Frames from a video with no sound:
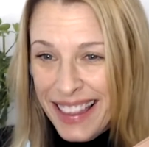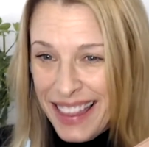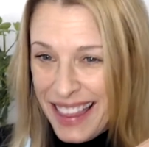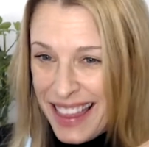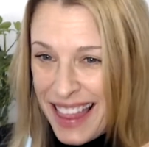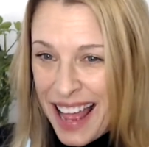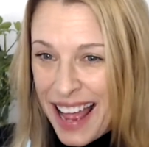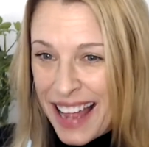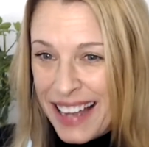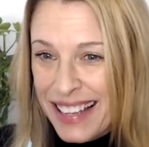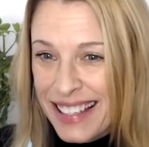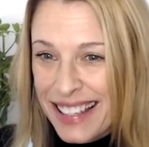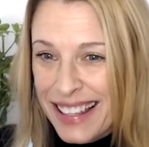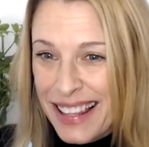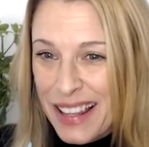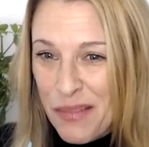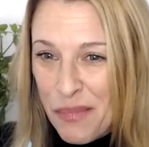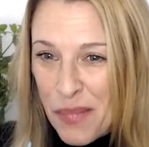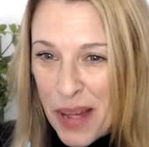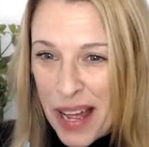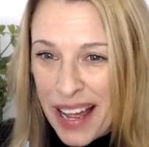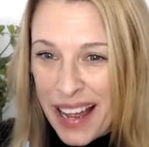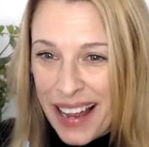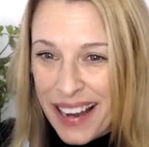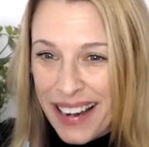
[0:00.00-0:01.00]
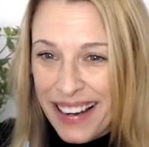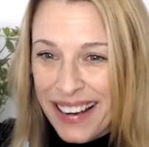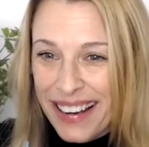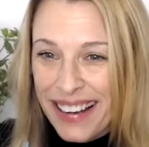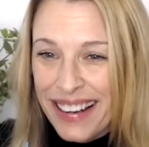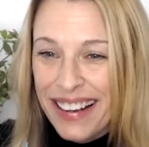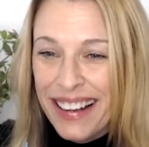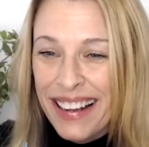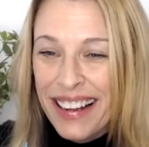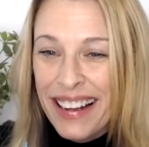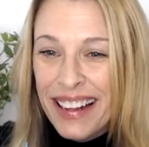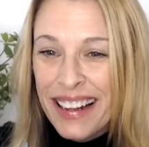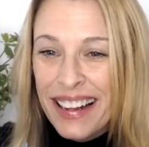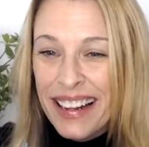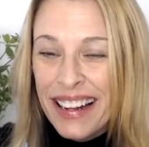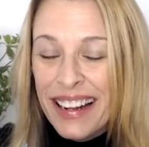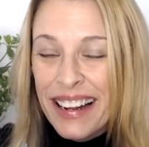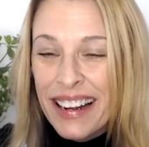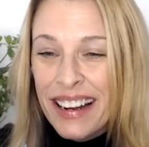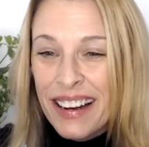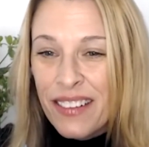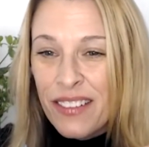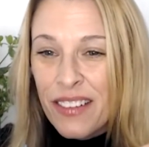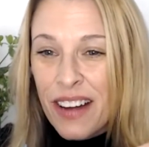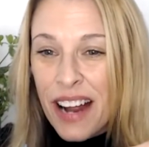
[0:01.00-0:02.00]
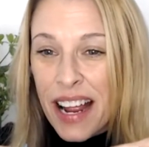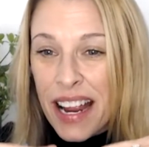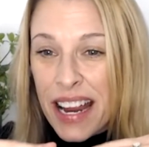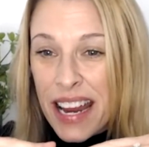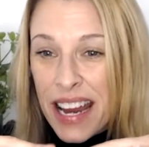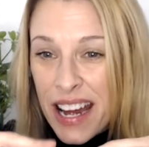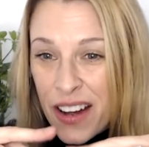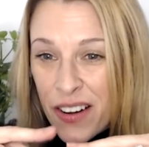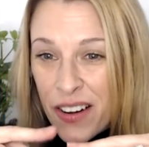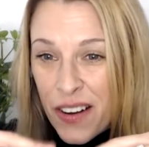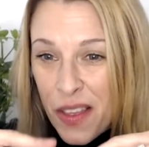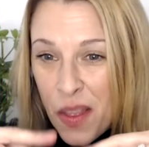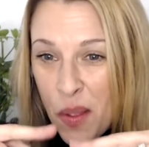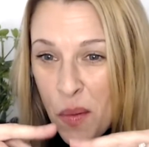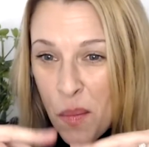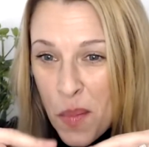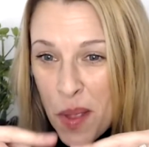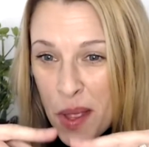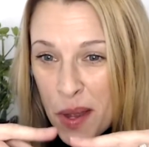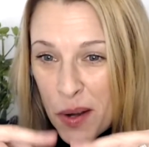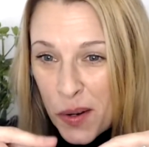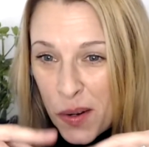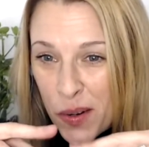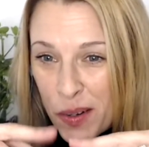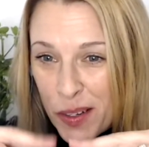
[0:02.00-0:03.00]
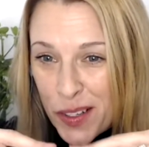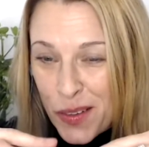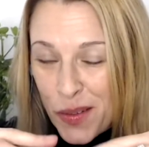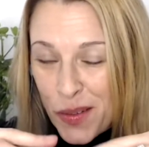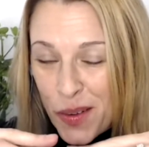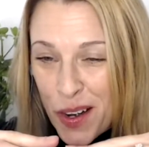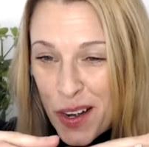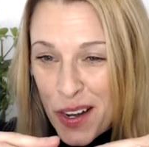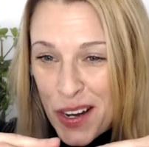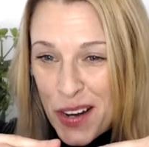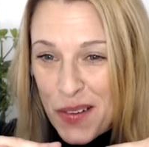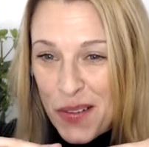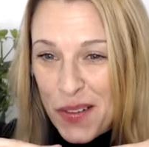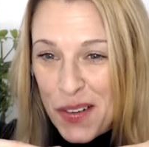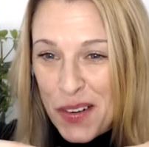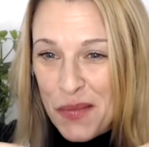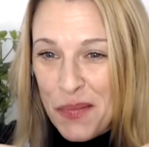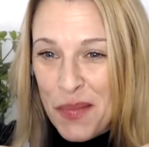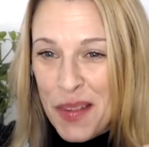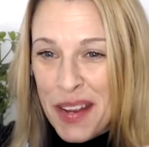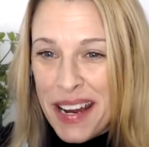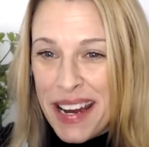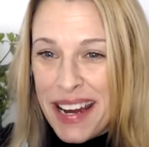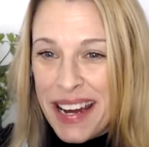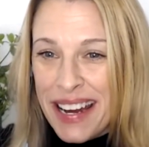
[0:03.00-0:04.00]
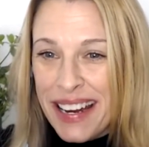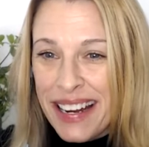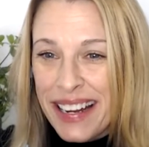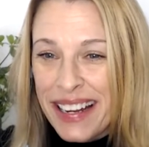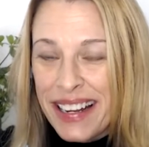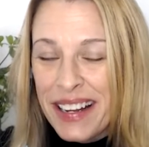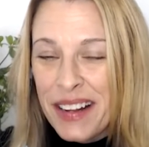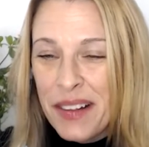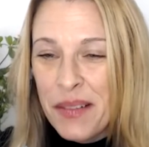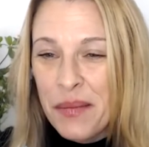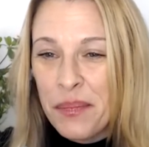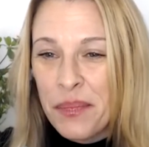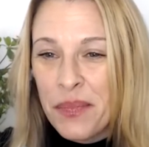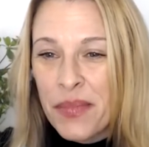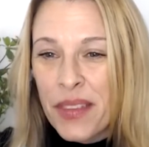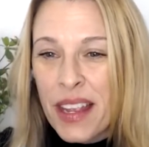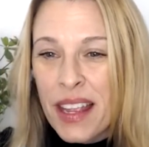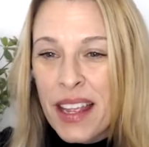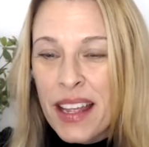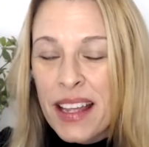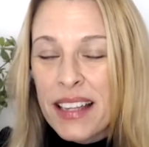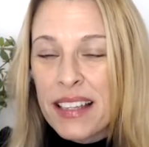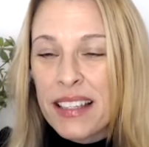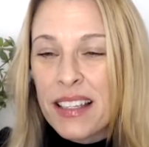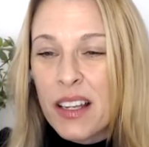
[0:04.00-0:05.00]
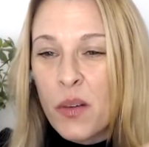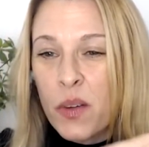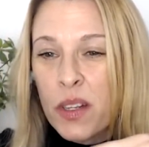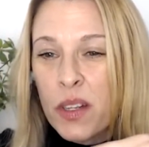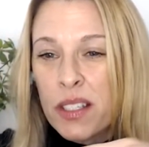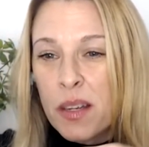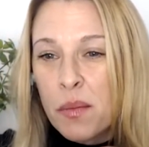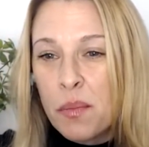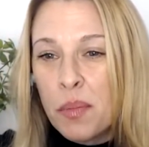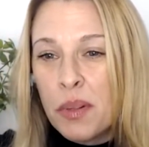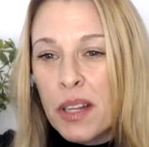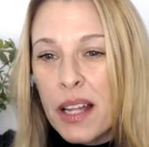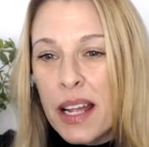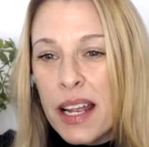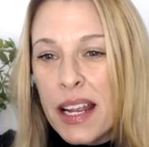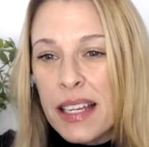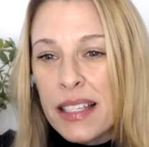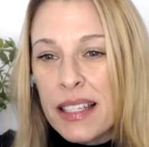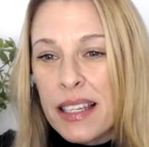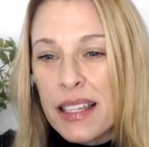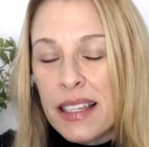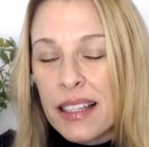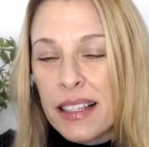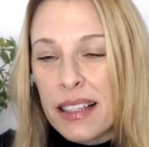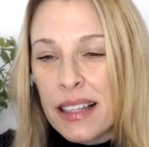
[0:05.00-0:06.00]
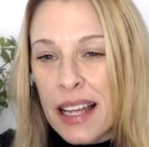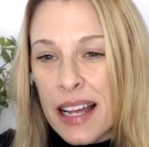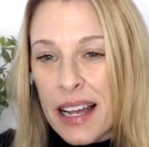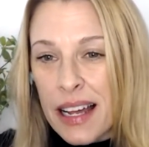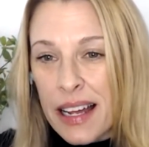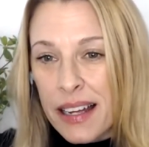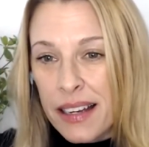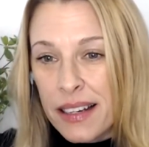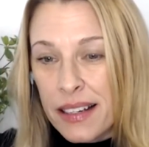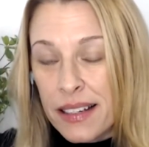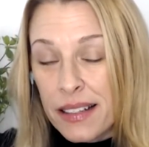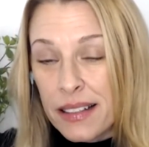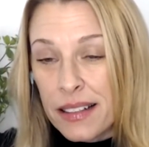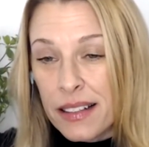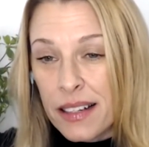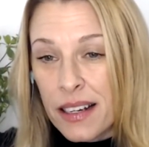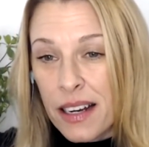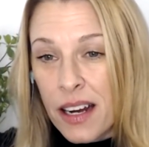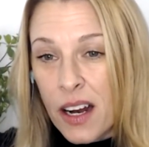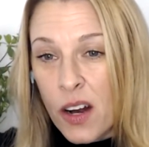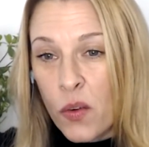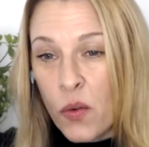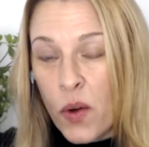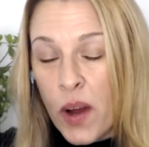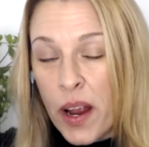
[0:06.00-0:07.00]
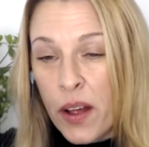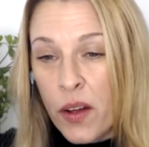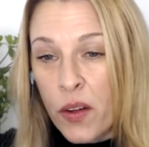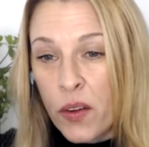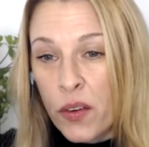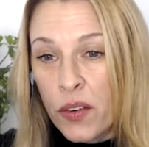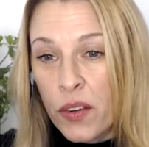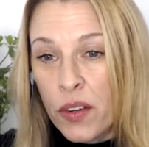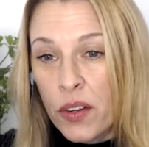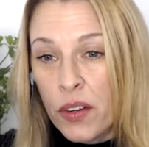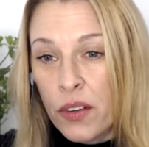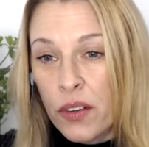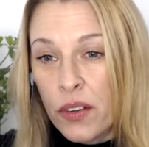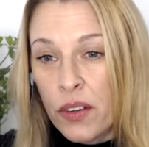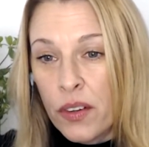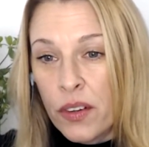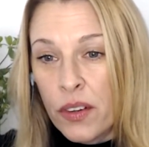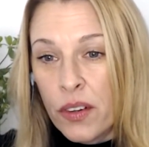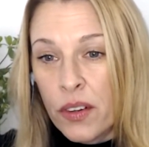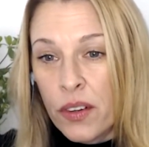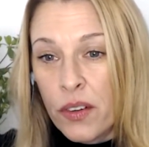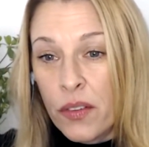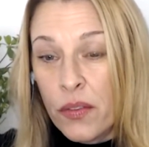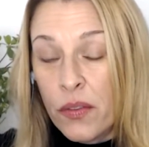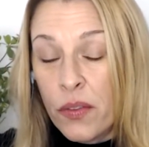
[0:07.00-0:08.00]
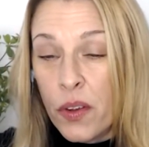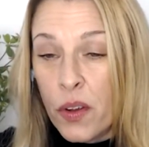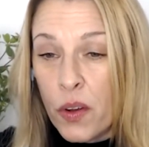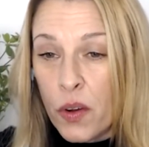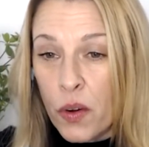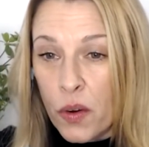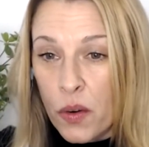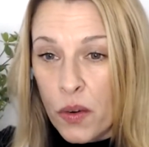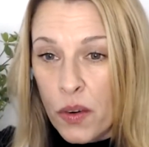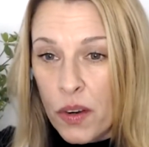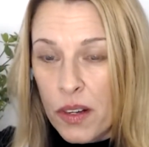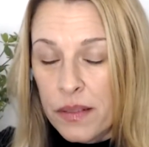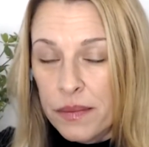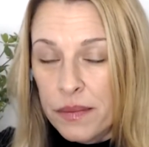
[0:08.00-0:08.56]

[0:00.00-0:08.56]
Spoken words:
That's the mind. Right here in the middle is where you want to be. So as it plays in the light around food,